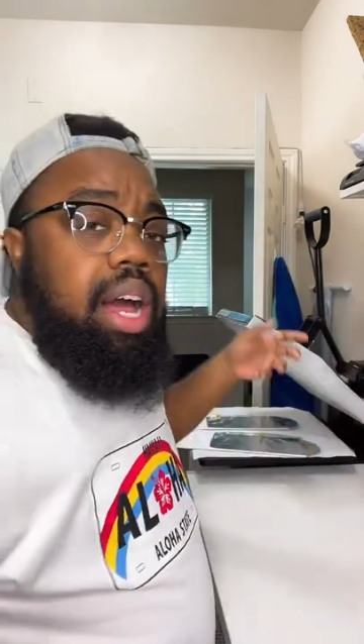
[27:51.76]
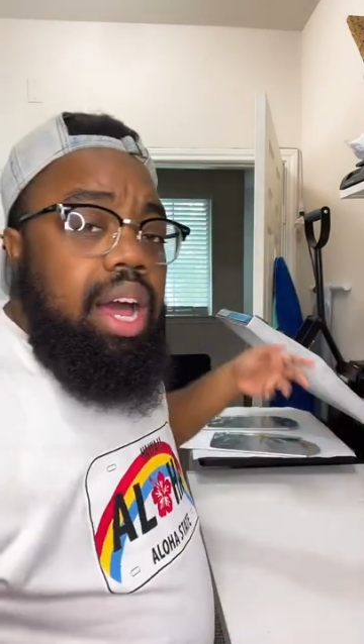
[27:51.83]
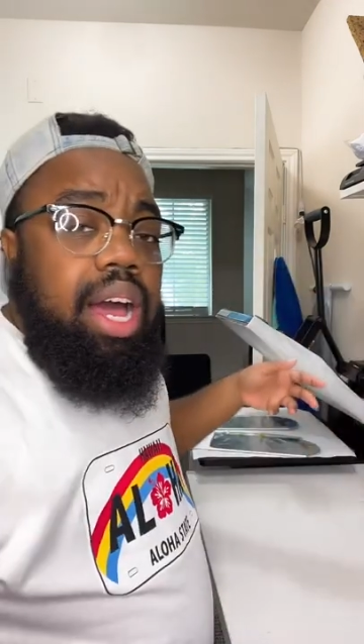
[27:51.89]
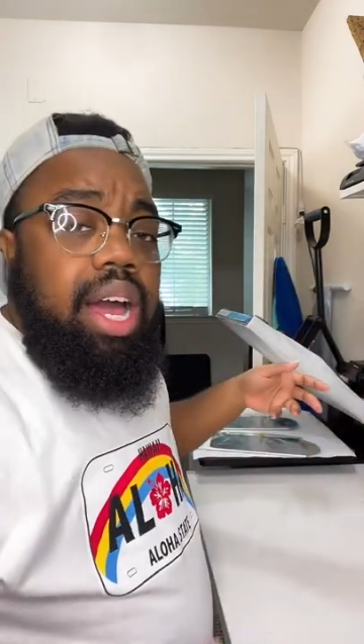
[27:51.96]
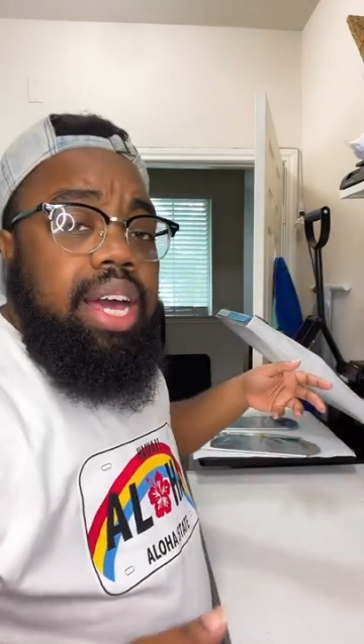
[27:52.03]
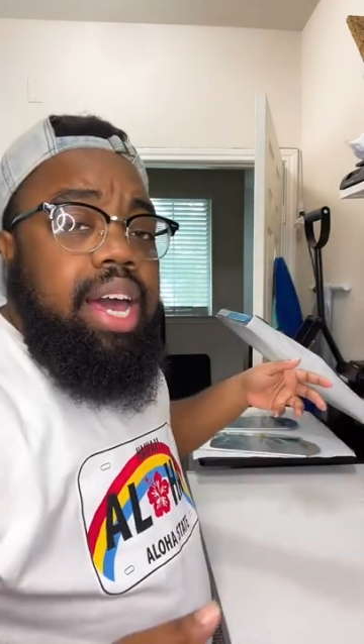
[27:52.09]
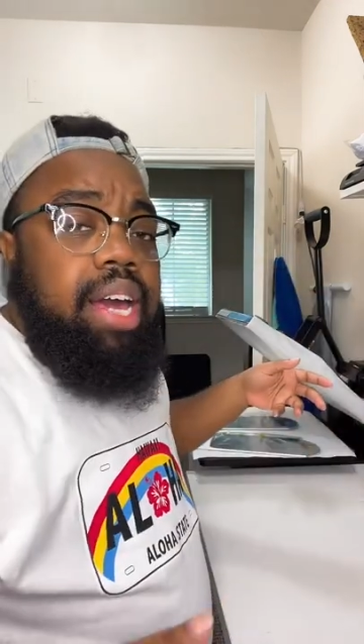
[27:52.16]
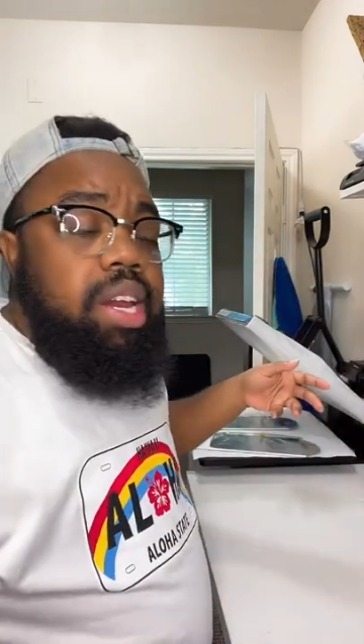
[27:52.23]

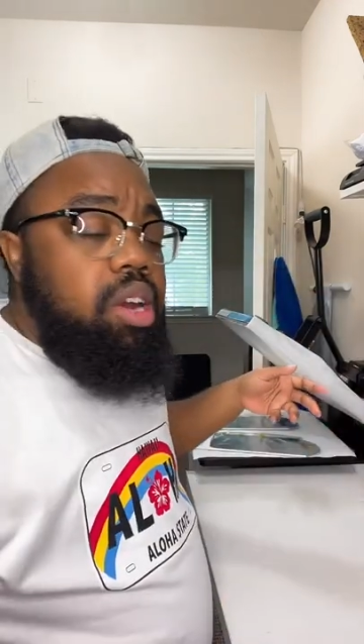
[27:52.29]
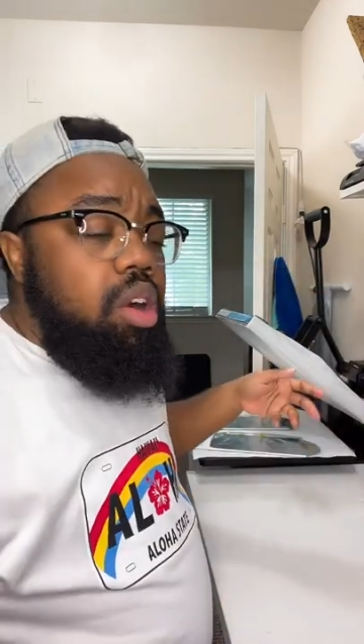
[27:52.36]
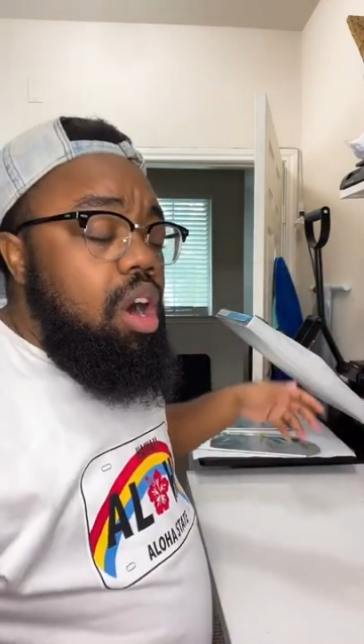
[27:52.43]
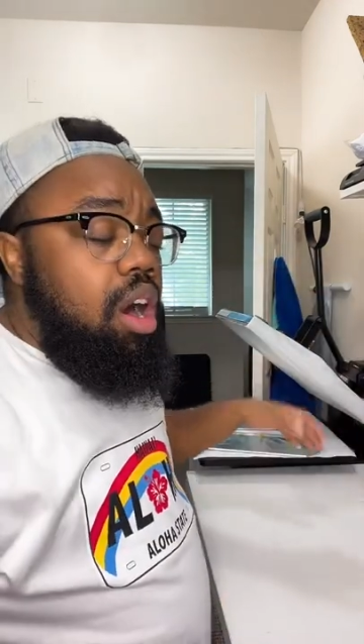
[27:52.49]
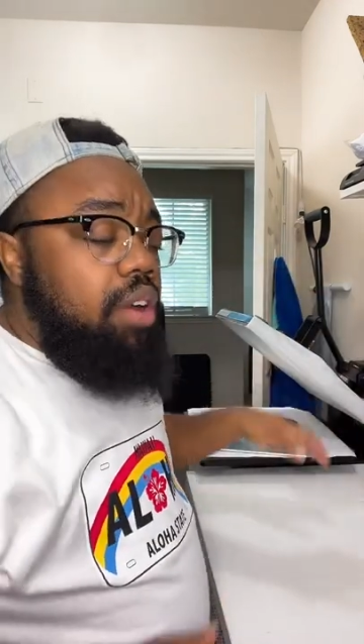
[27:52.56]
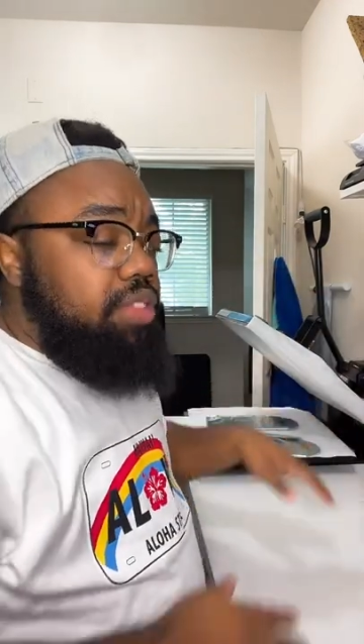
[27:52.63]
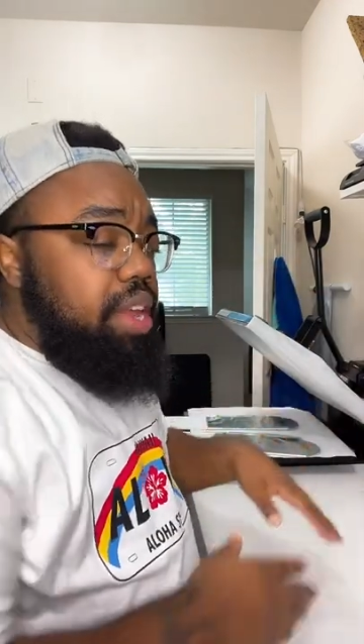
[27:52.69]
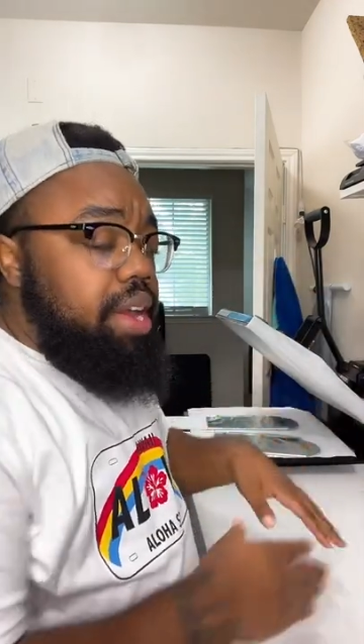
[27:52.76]
uh, cut it
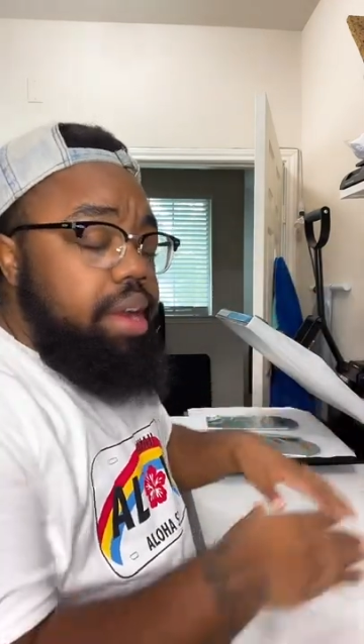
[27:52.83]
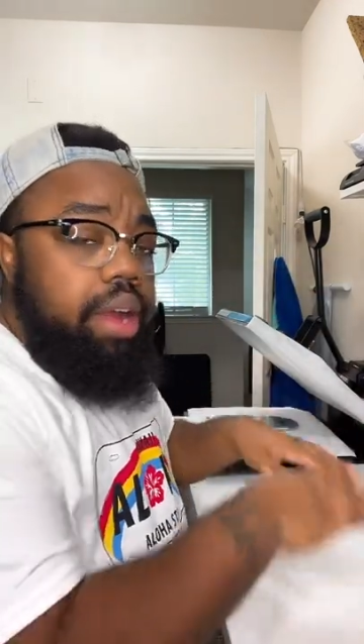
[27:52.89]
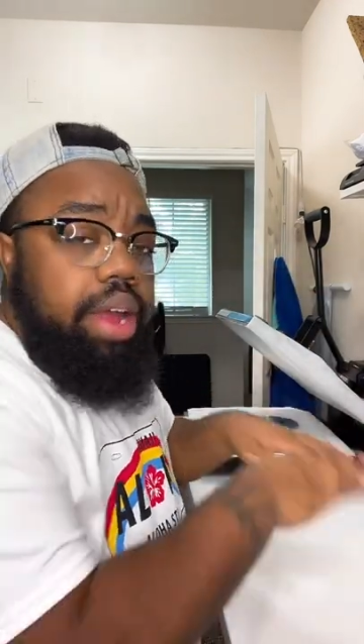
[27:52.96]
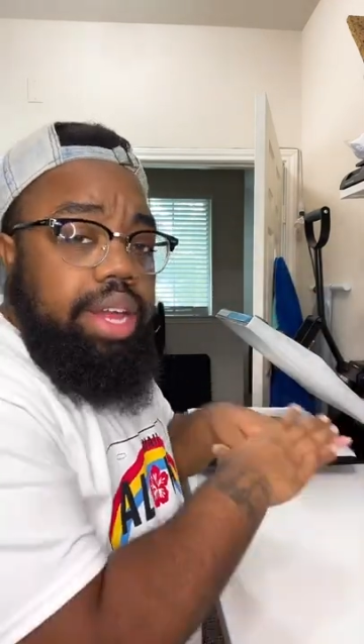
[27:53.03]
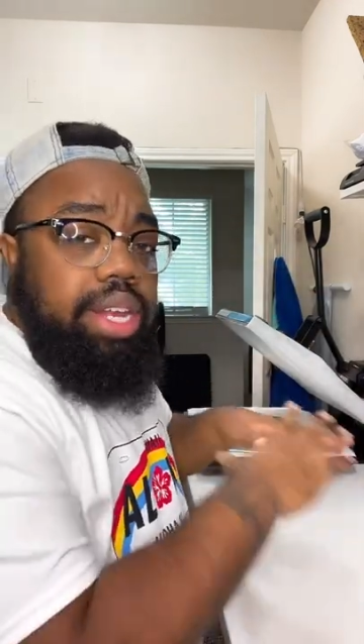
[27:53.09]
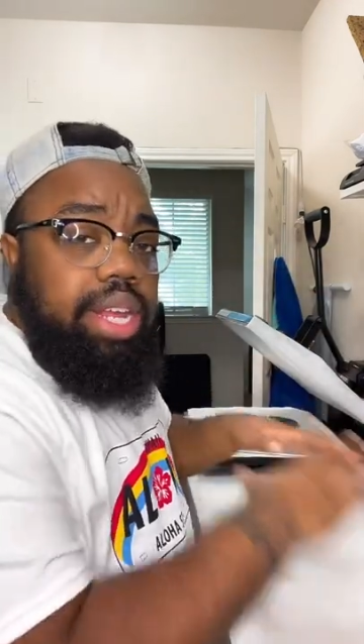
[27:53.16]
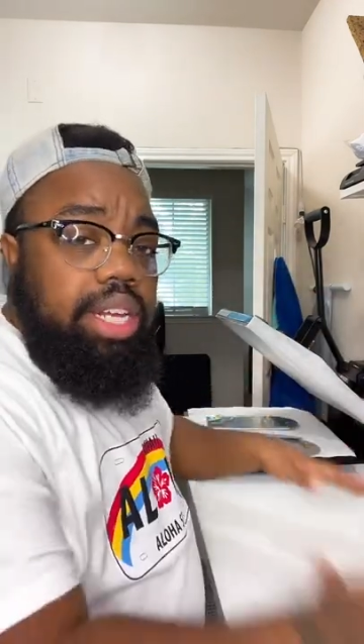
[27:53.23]
off there, and